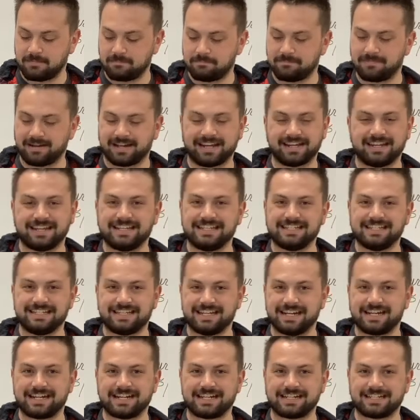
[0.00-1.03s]
But he
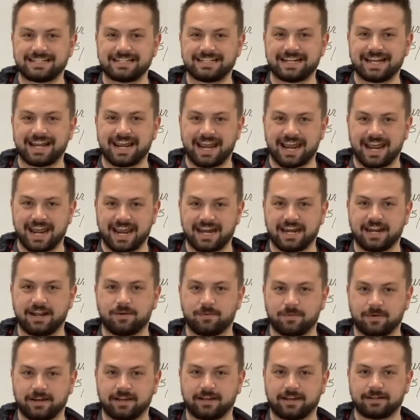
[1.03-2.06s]
did it
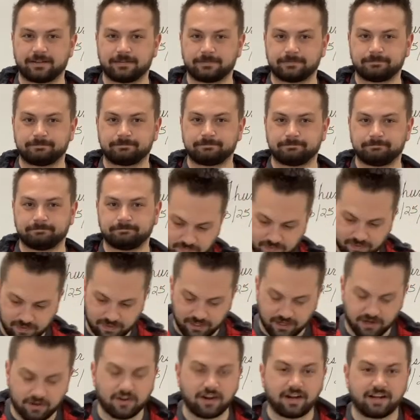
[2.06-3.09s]
anyway.
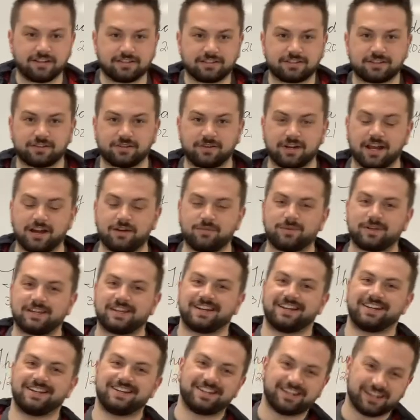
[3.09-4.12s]
Alright, so now we
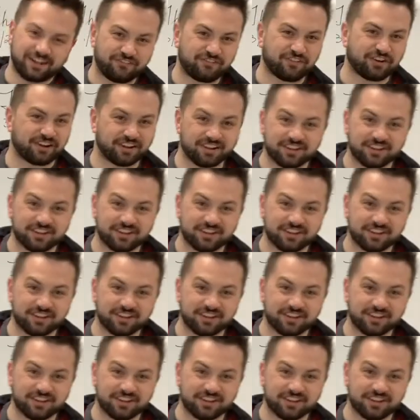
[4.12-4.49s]
got a different